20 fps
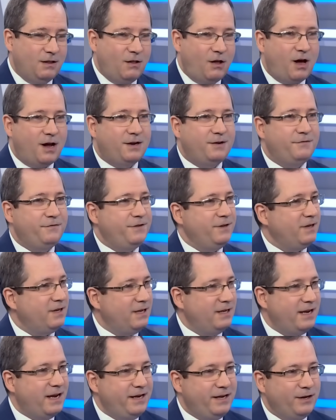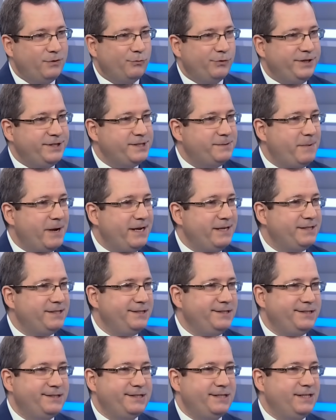A lot of the Canadian REIT space
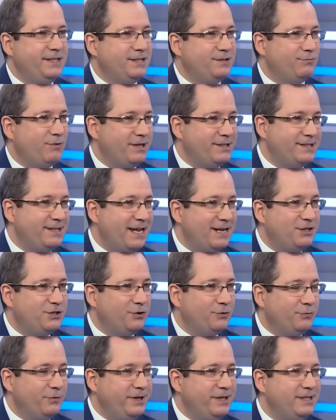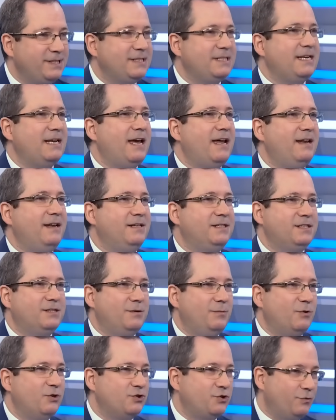is residential REITs and it's
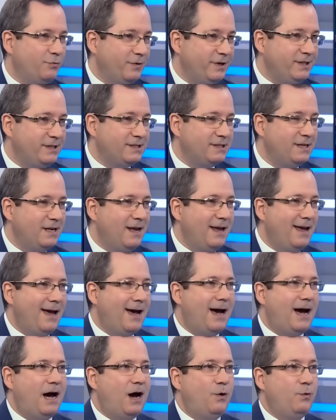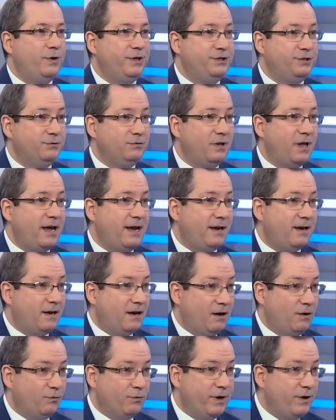commercial REITs. We do like
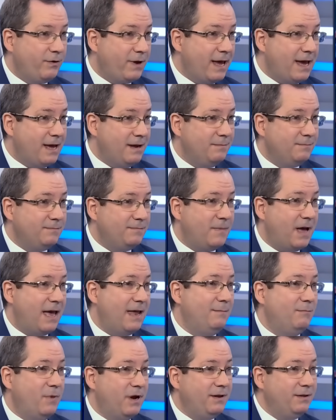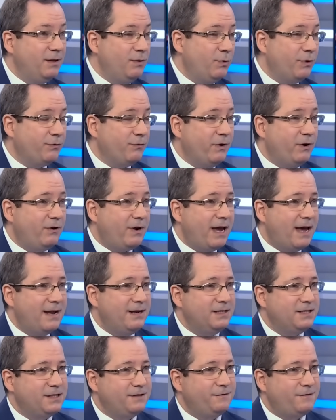RioCan, and mainly with
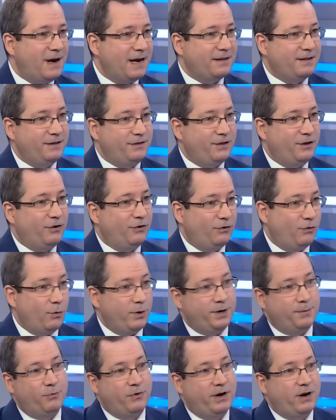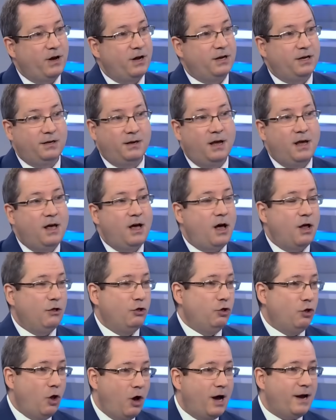RioCan, it's the fact that they're going to bring on a
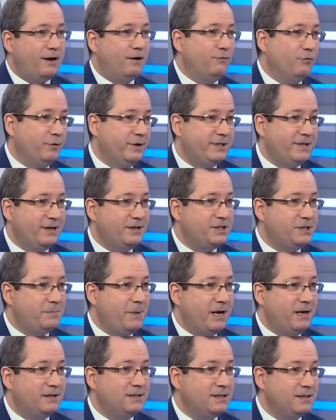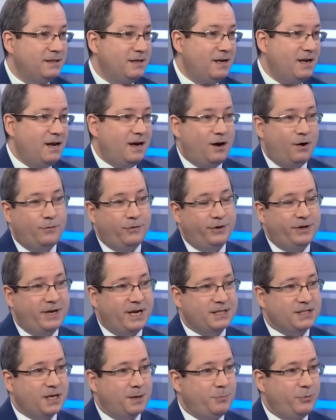lot of retail space over the
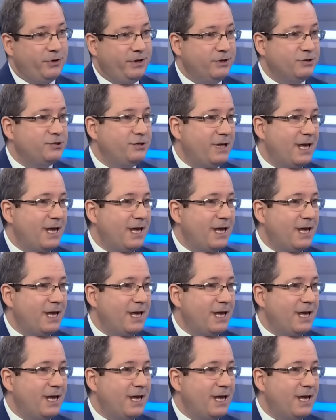next couple of years.